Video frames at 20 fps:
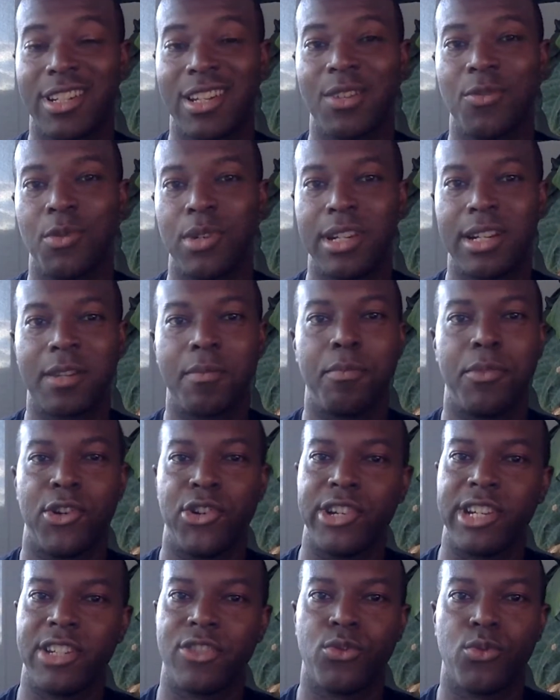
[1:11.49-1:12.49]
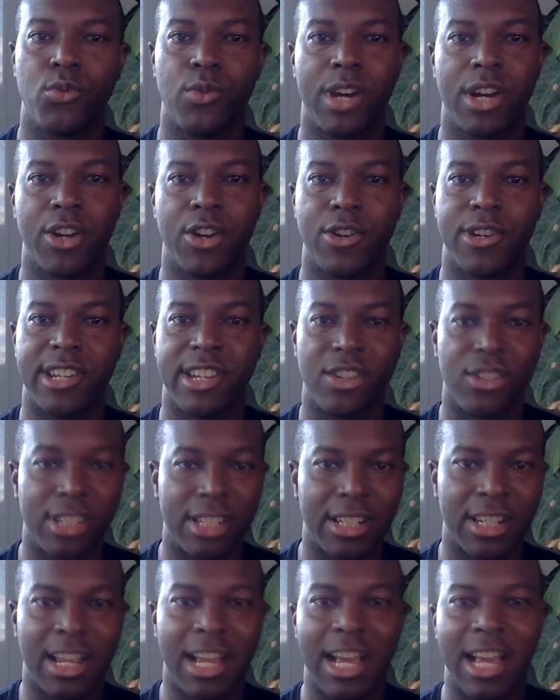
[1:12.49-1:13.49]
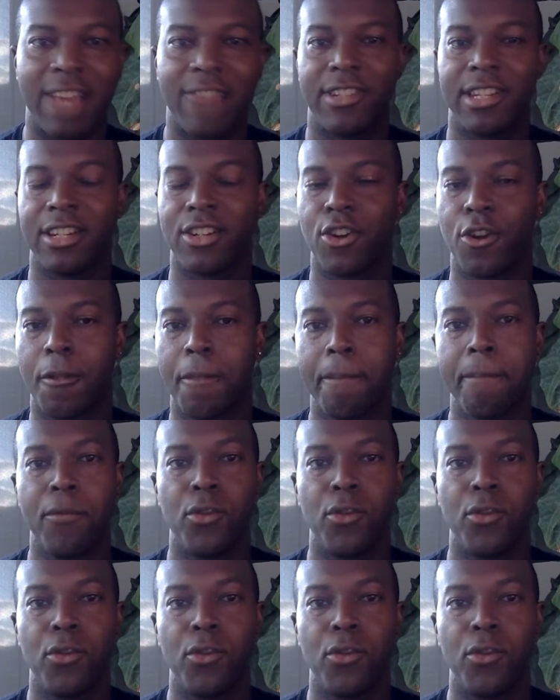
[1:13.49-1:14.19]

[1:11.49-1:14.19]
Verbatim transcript: that we experience throughout our daily lives and our,